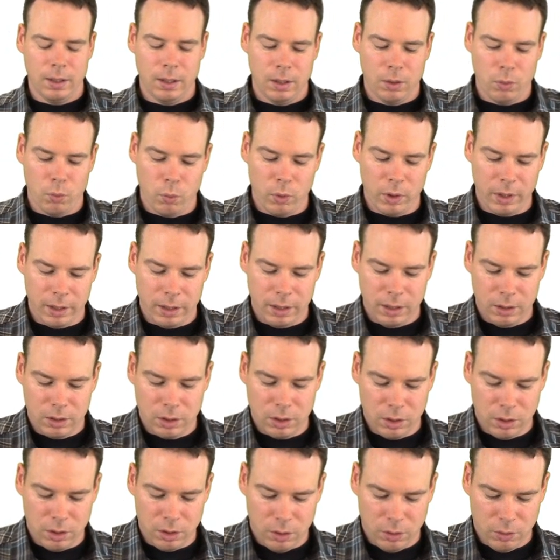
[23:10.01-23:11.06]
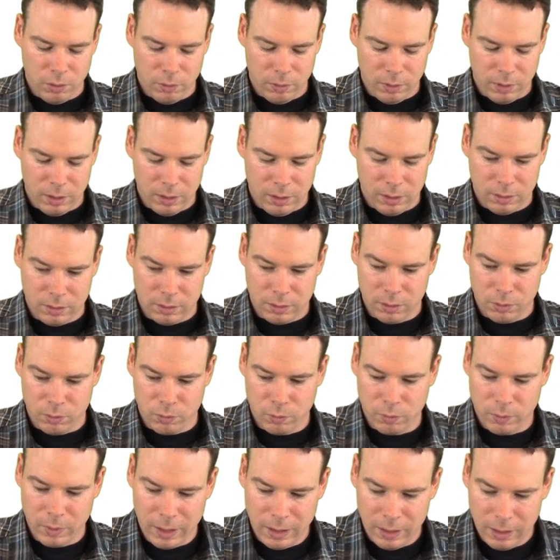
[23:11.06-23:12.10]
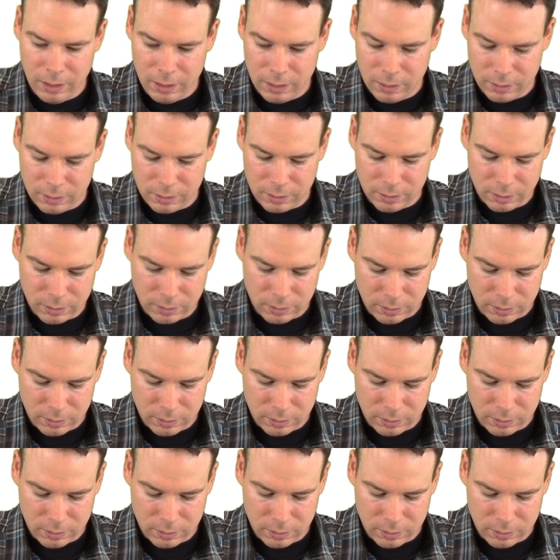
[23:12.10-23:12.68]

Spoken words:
What I need to know is the radius